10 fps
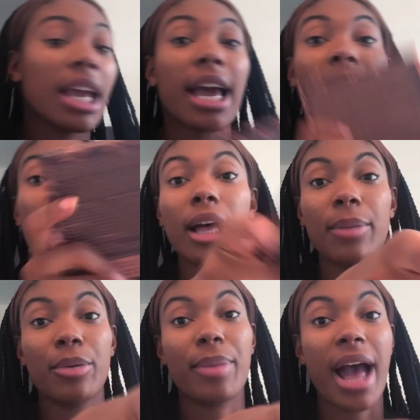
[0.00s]
I got a
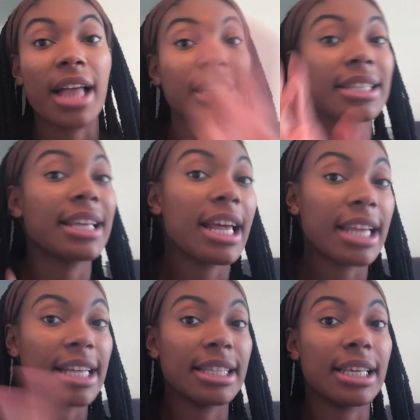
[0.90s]
couple palettes that I
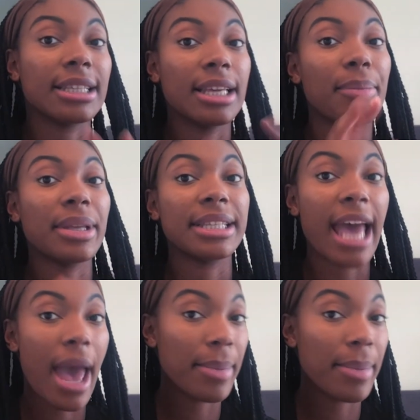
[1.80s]
like to dip and dab